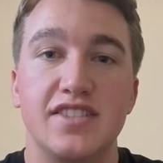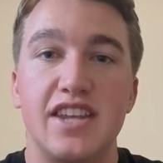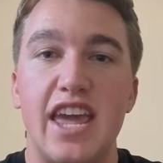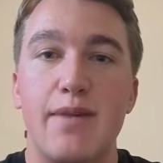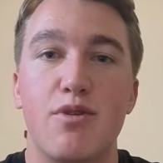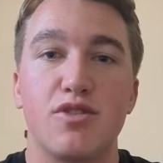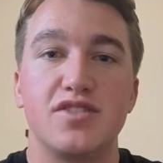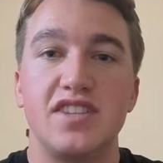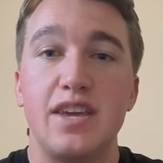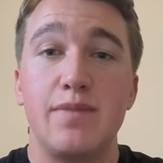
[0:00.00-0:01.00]

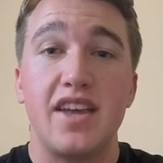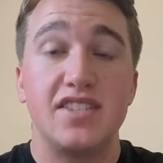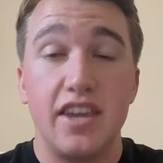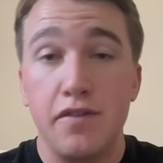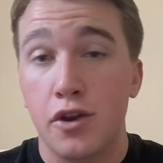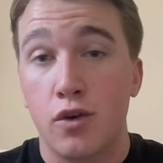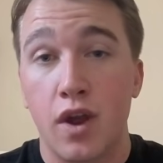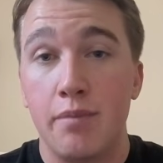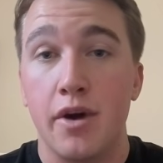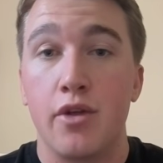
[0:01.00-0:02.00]
neighbors, teammates, even your
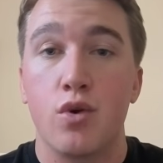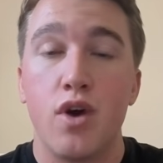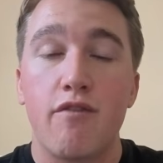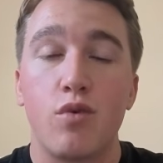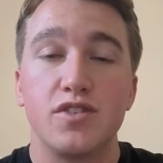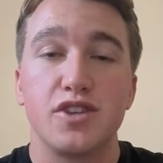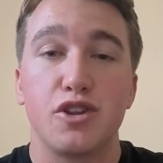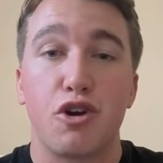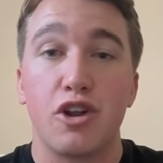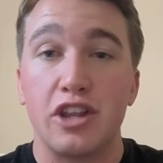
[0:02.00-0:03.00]
grandmother, whoever wants to
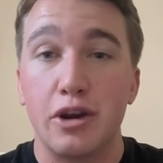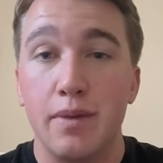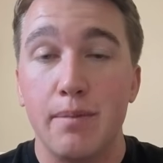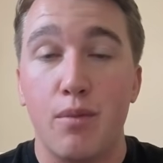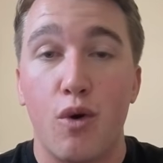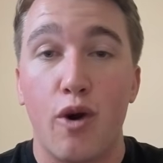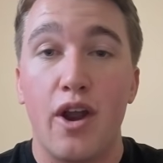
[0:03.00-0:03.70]
learn a little bit more